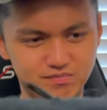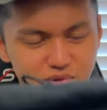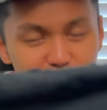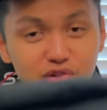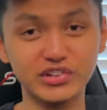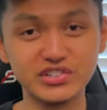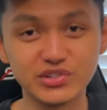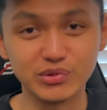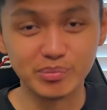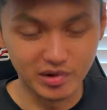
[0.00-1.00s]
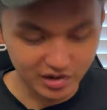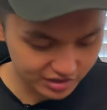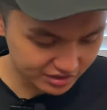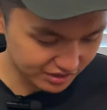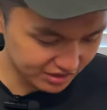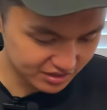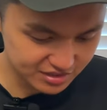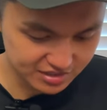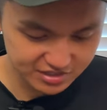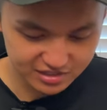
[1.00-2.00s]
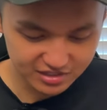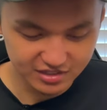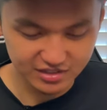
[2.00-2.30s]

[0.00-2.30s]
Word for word: Bro, there's no pockets.